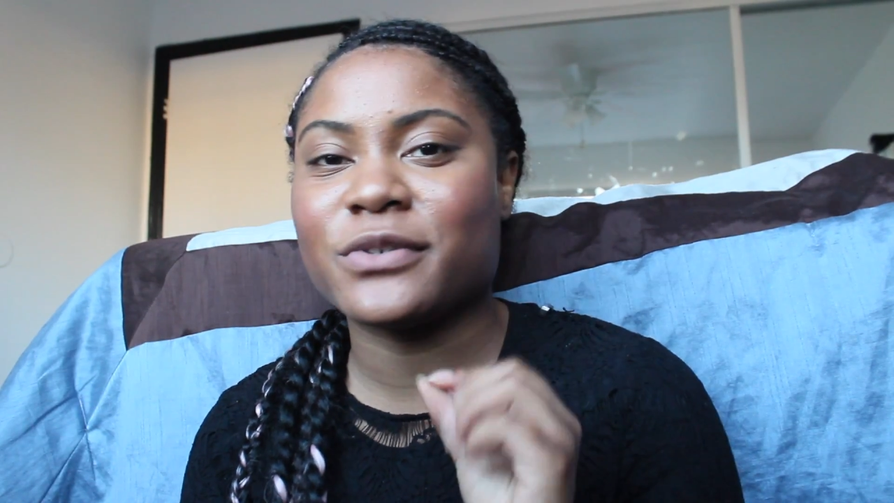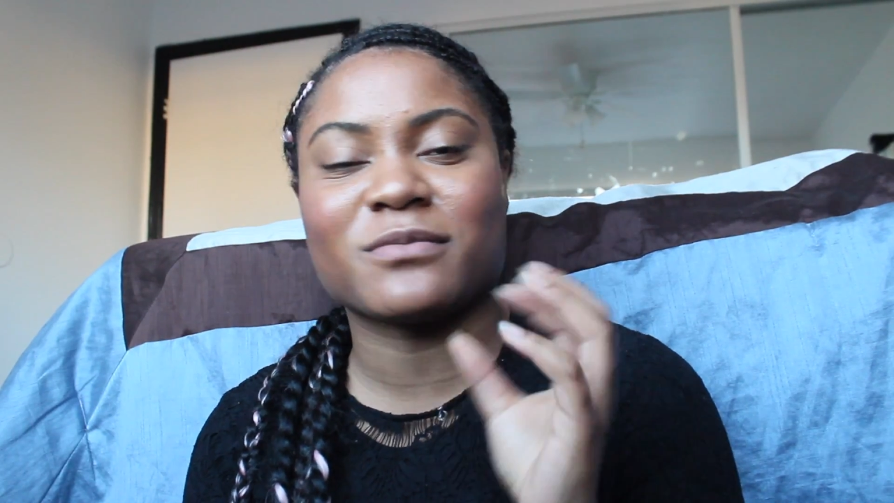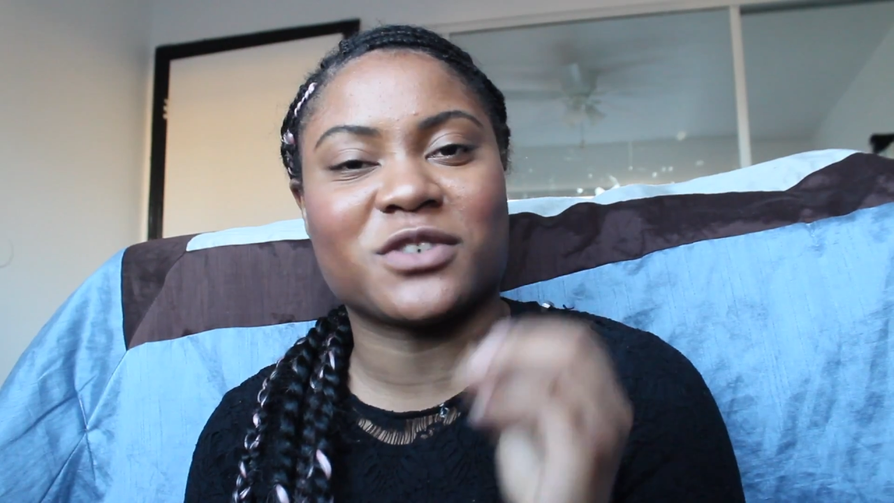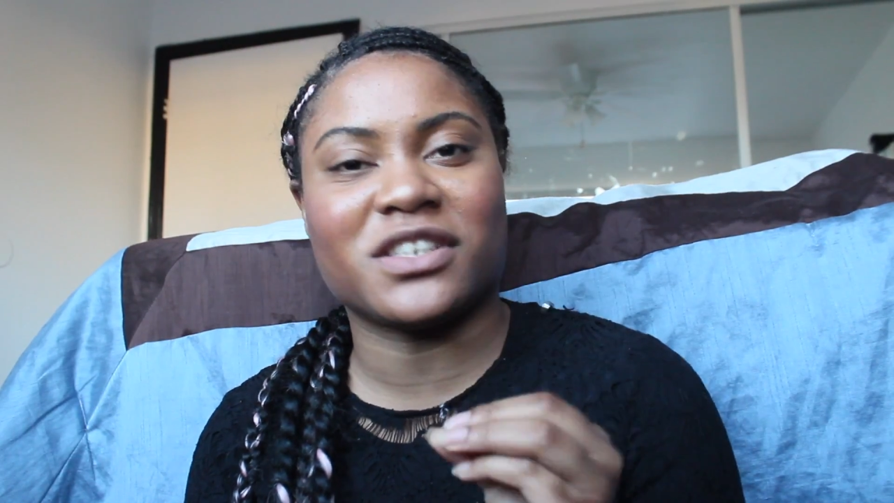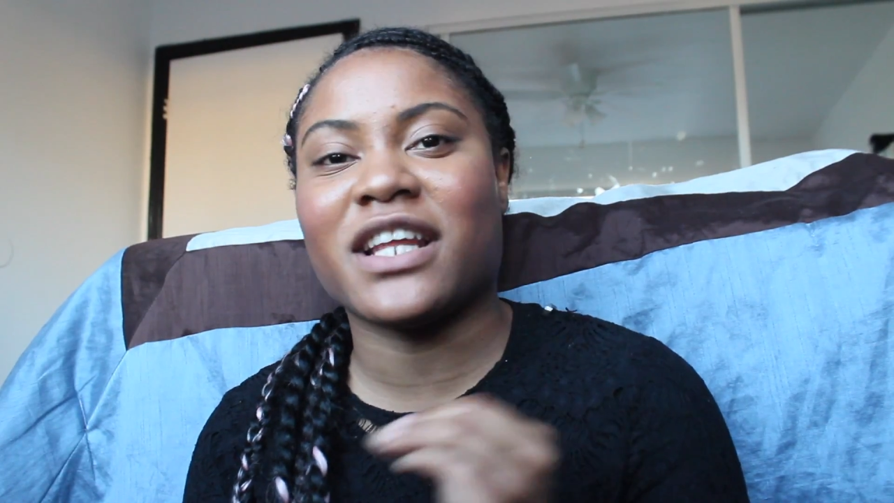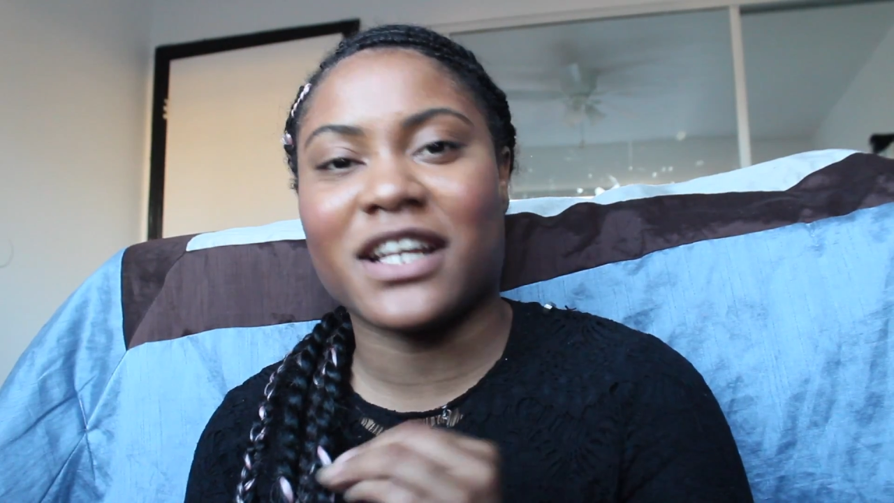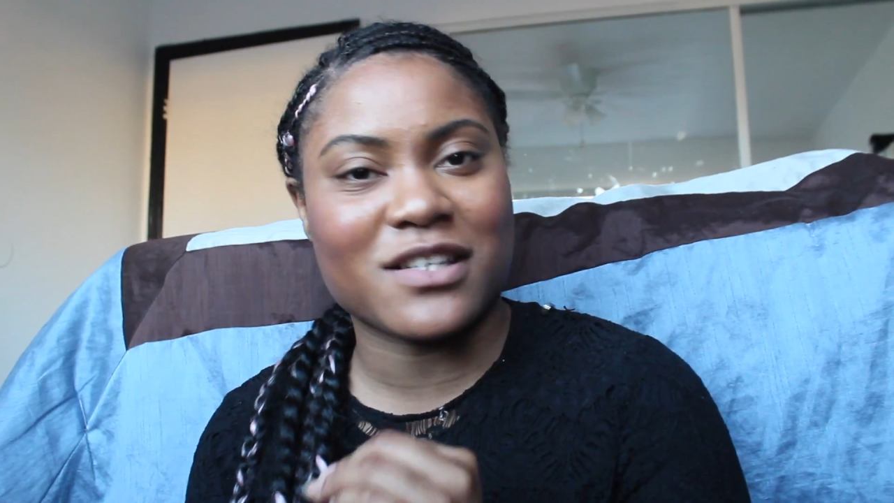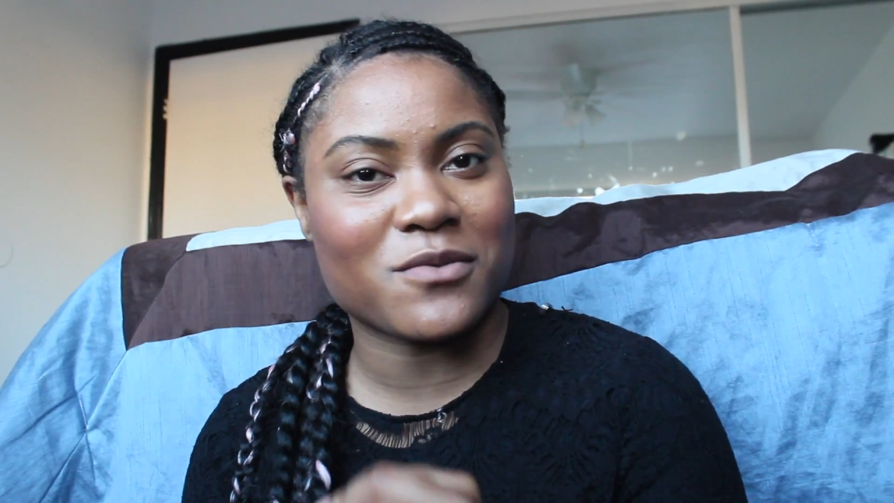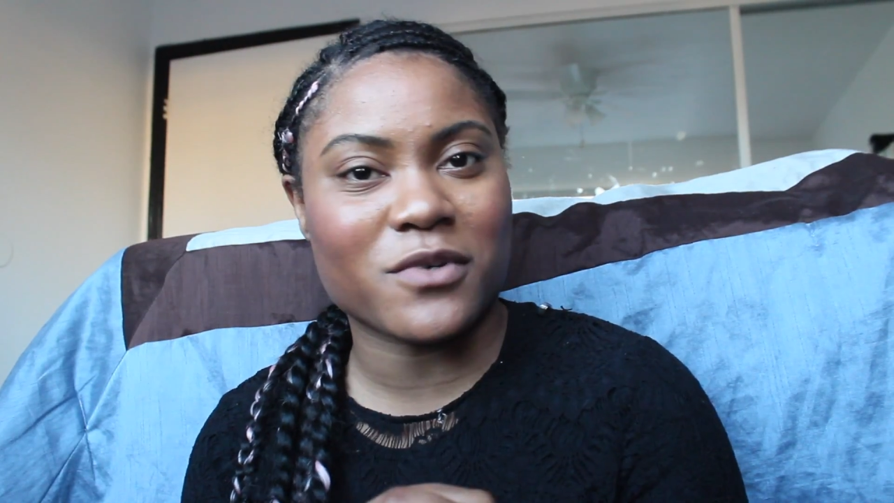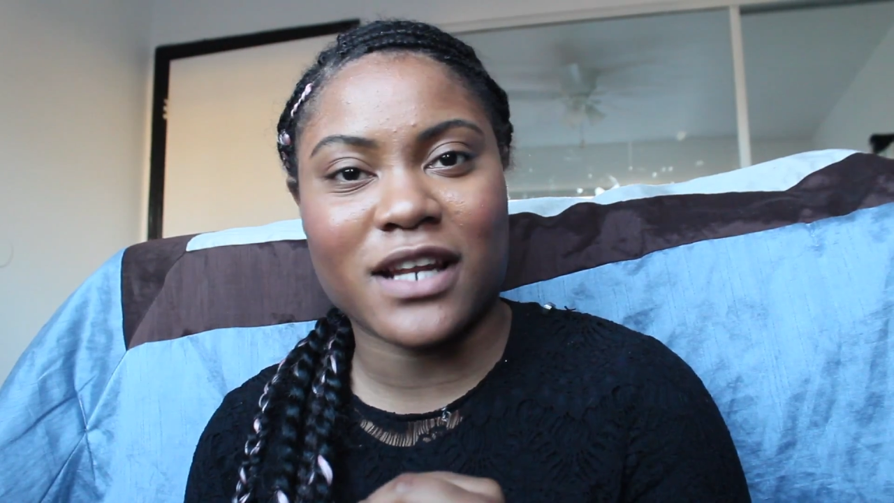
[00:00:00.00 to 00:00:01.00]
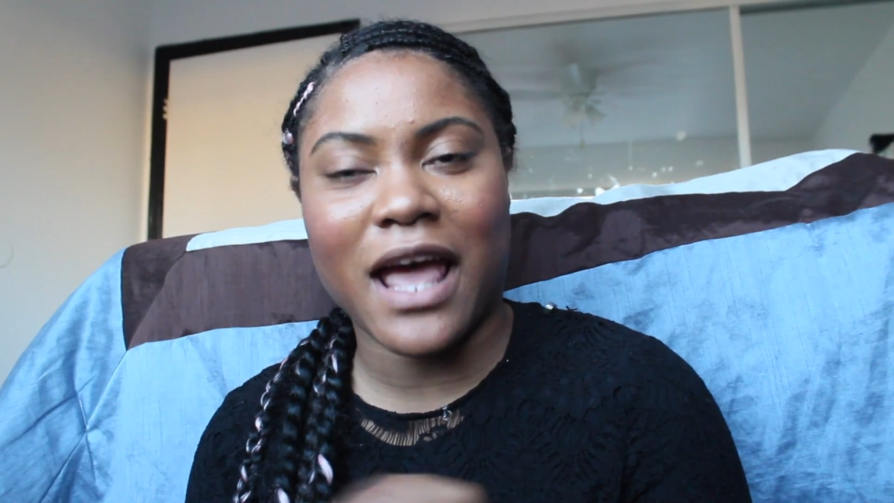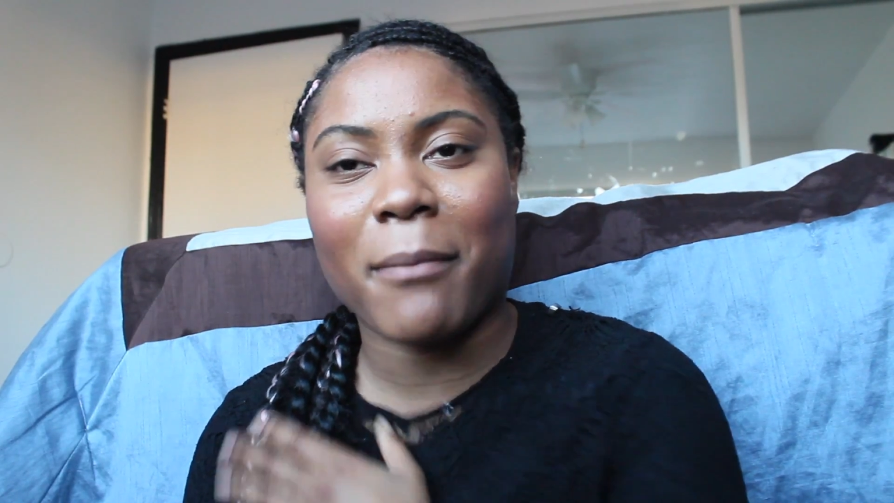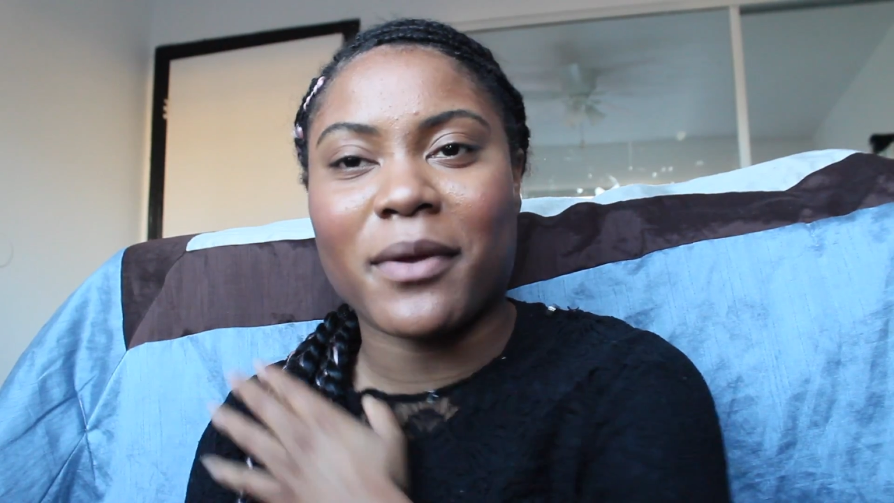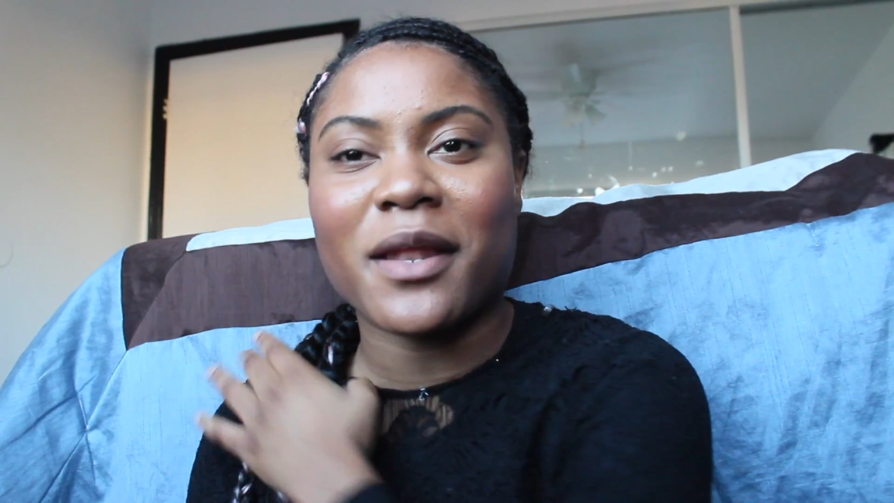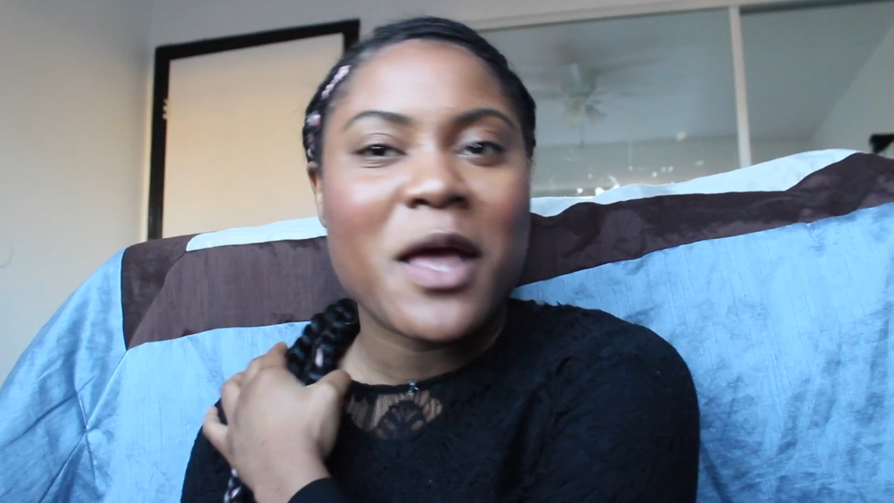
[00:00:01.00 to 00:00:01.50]
some shenanigans were going to
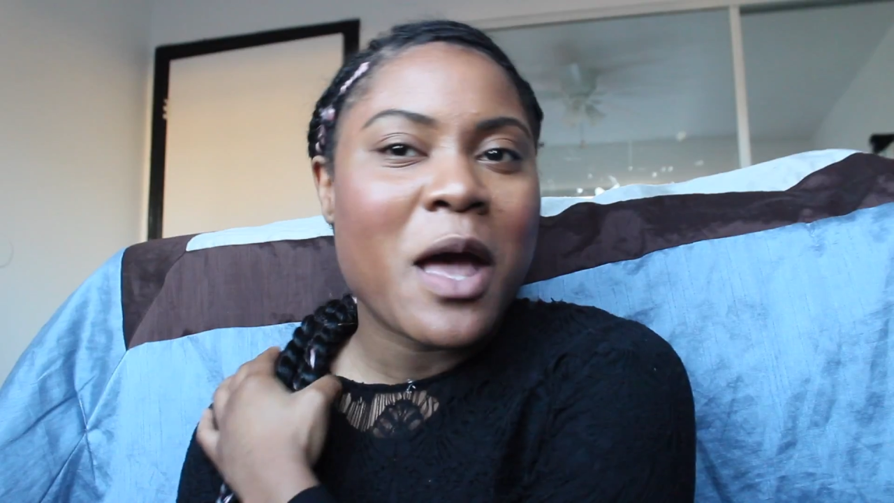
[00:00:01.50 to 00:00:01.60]
happen.